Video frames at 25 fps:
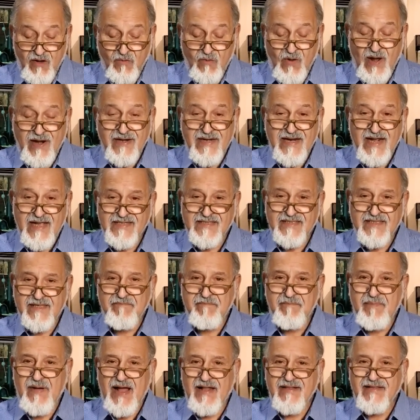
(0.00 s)
One does
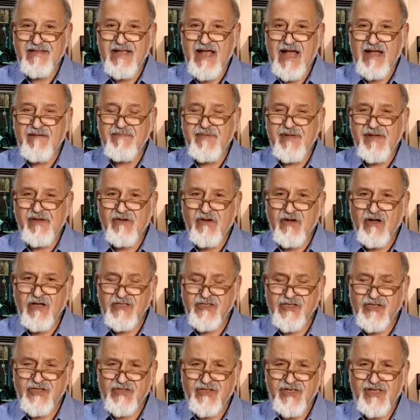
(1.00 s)
the Padyabe
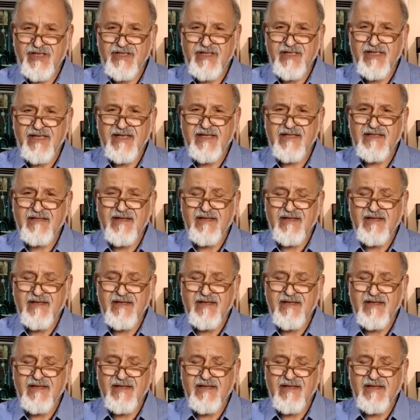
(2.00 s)
Koshti.